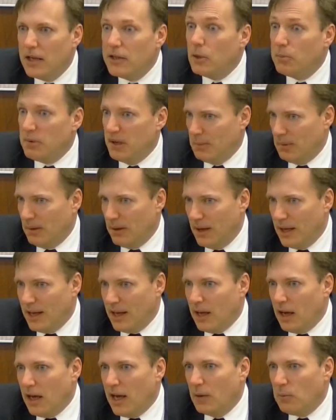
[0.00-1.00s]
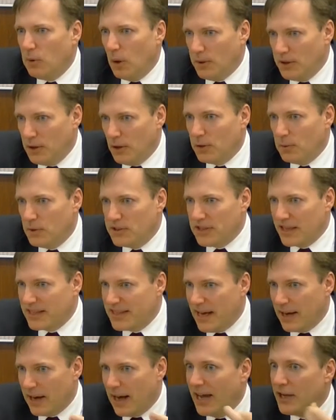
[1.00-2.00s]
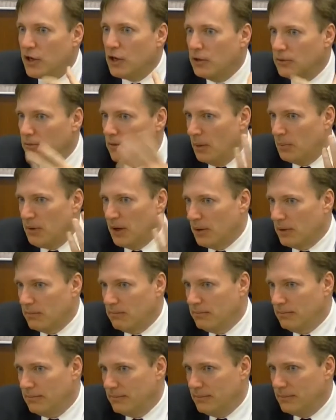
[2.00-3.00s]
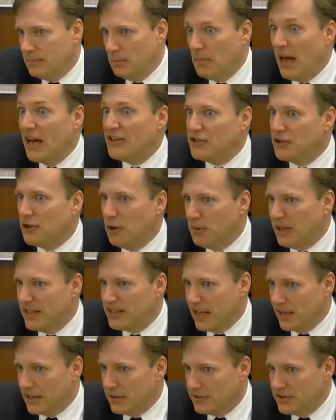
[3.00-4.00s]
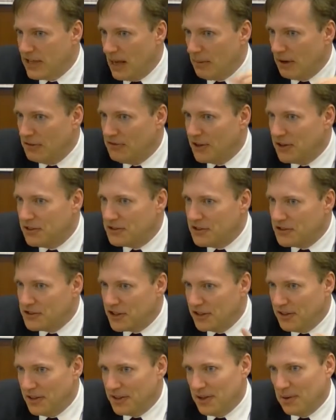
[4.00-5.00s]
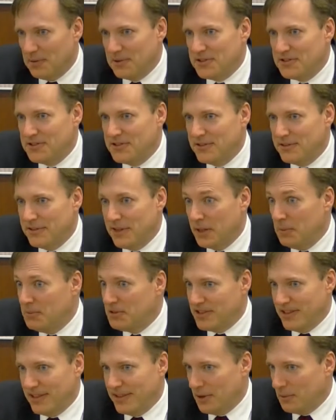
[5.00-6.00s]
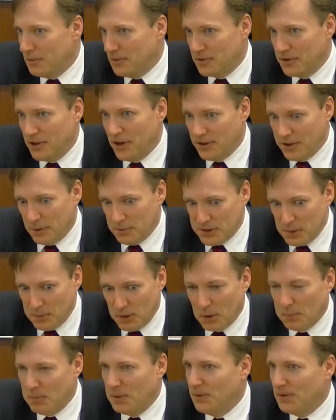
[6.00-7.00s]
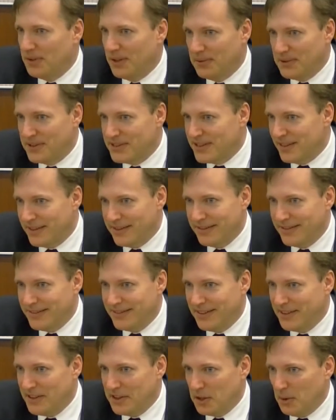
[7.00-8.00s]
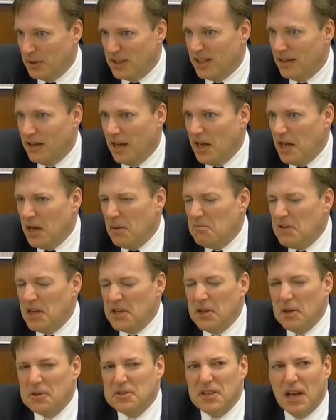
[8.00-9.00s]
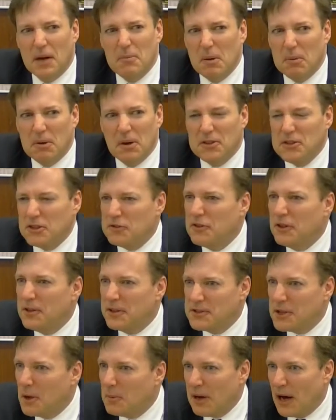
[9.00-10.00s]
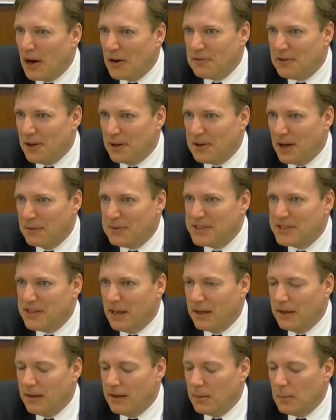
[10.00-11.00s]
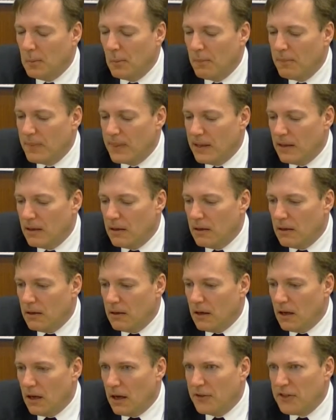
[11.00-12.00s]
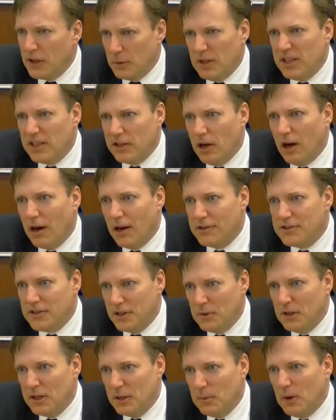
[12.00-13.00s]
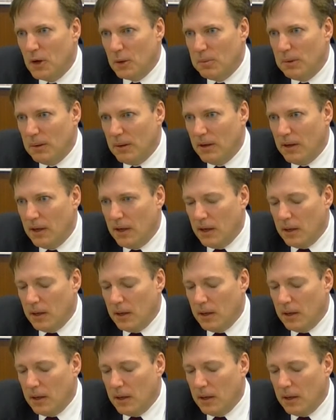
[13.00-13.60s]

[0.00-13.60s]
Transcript: they're people. And what we learned was like that, I could appear magical because I could snap my fingers and suddenly there was an embassy, there, were, there was a motor pool, there was a, you know, and, and those, I remember just feeling so powerful. I, would say, uh, I think we need cars, I think we need a motor pool.